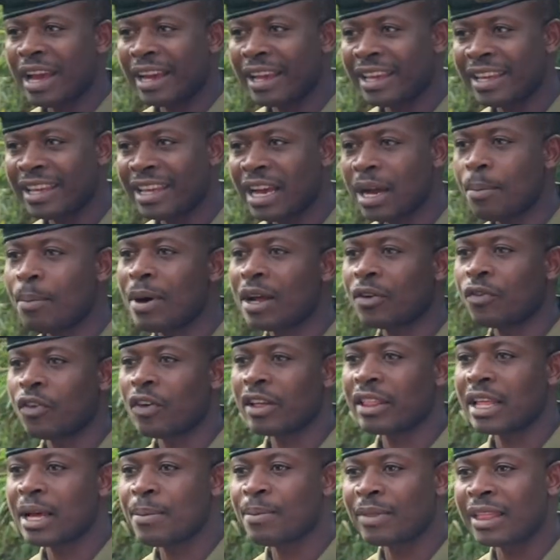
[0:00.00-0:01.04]
they're here, but
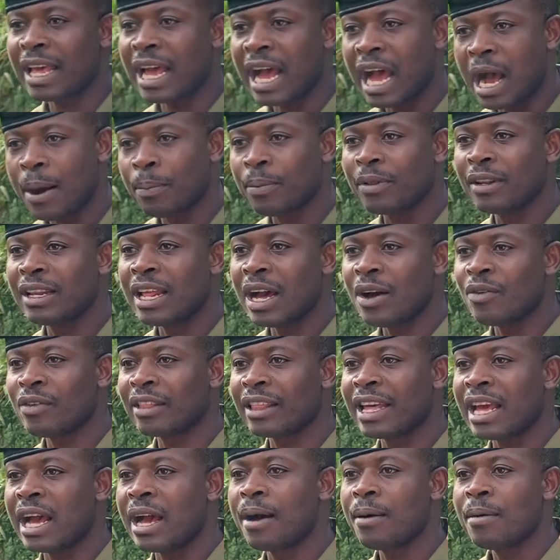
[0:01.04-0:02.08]
for them, they're up, down
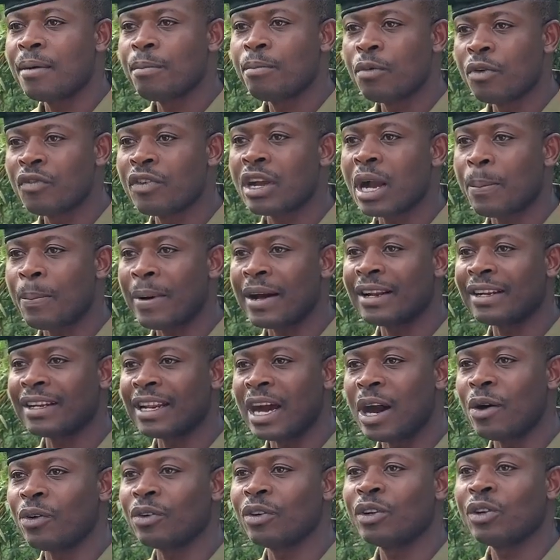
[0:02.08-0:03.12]
there, moving up and
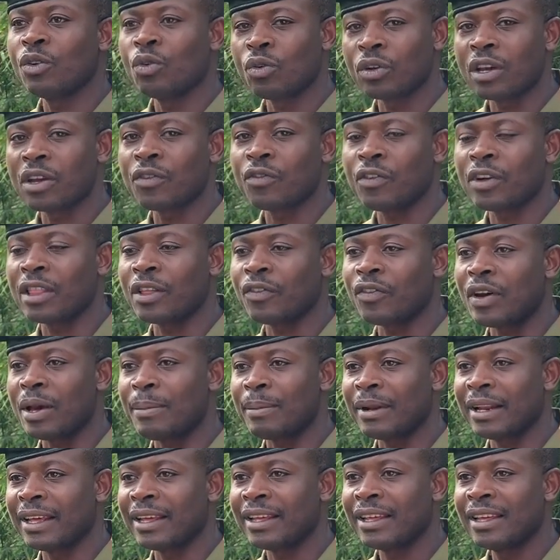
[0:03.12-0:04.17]
down, looking for the
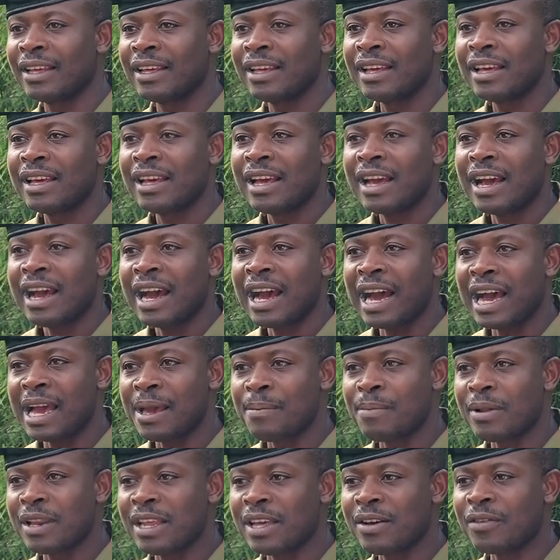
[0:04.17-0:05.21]
family.
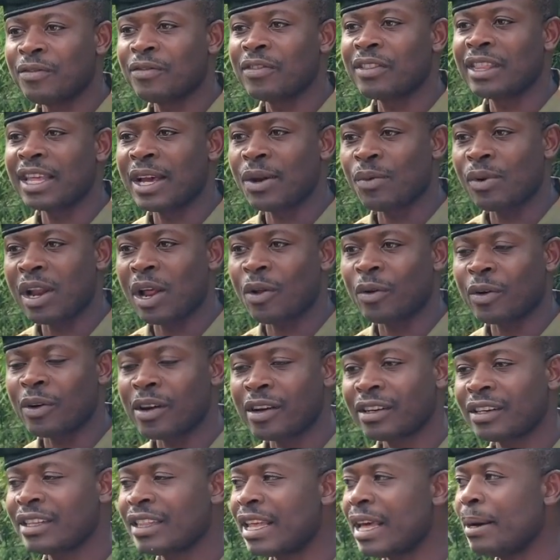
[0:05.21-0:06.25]
I believe they will
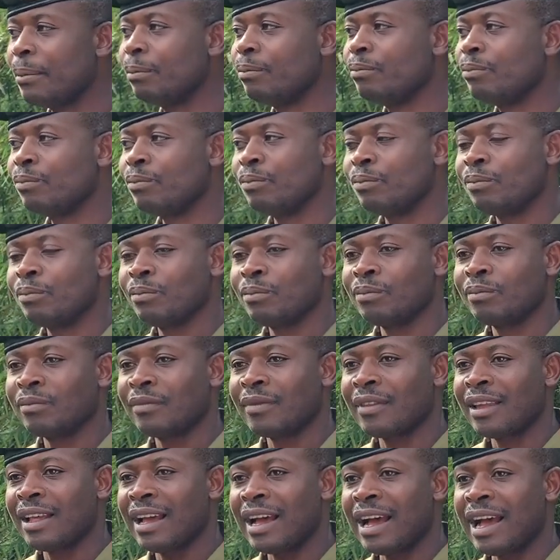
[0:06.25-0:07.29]
regret them,
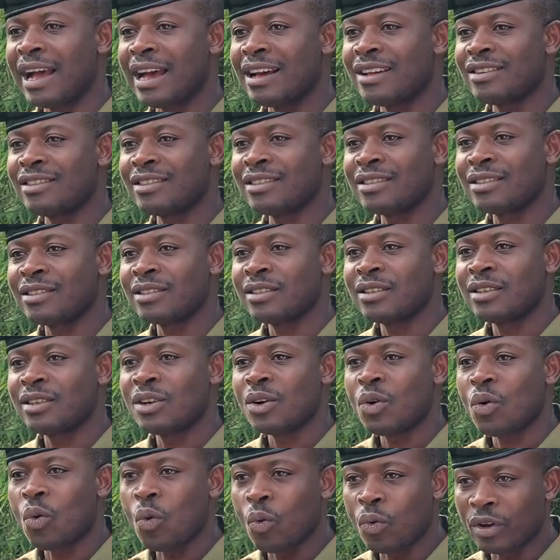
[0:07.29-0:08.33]
and
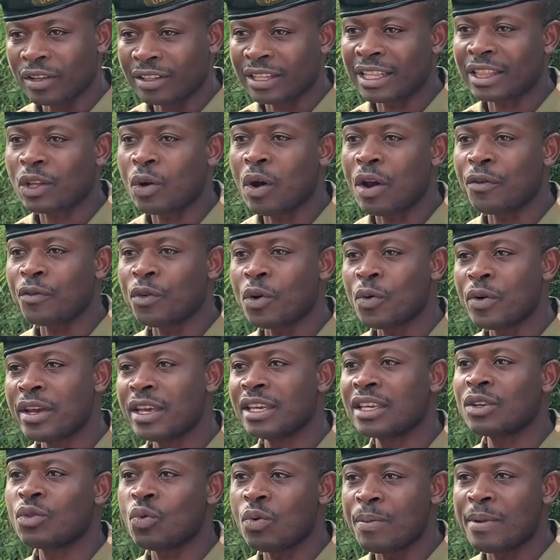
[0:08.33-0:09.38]
we start our
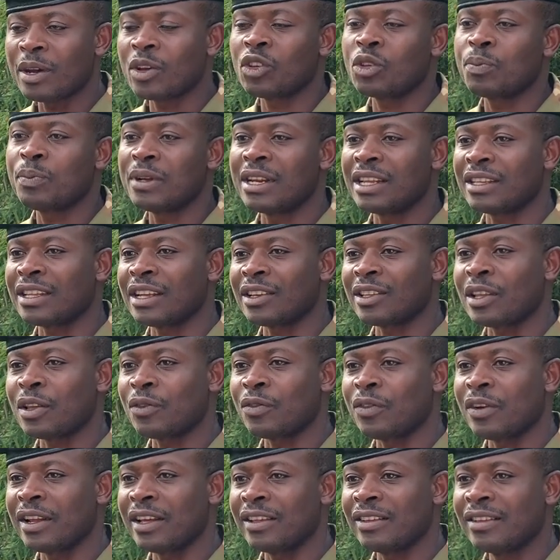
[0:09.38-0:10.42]
viewing, we make experience
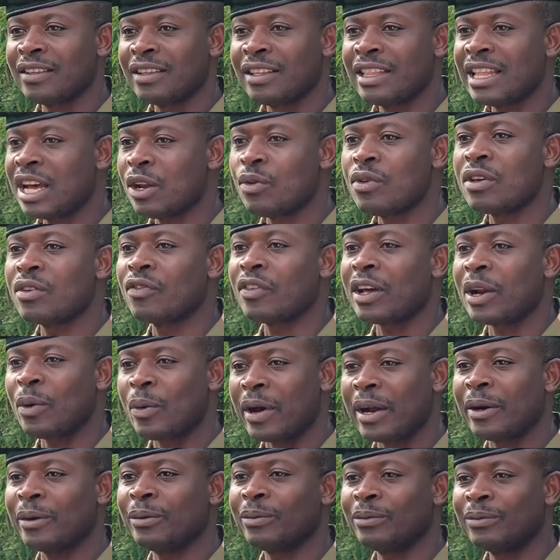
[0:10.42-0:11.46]
successfully. They're doing very
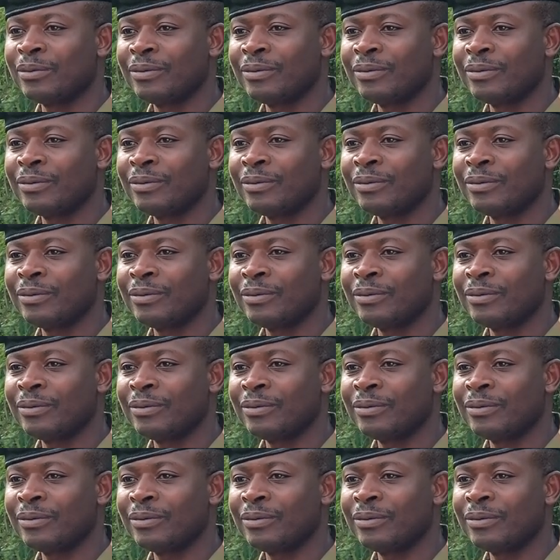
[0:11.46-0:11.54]
well.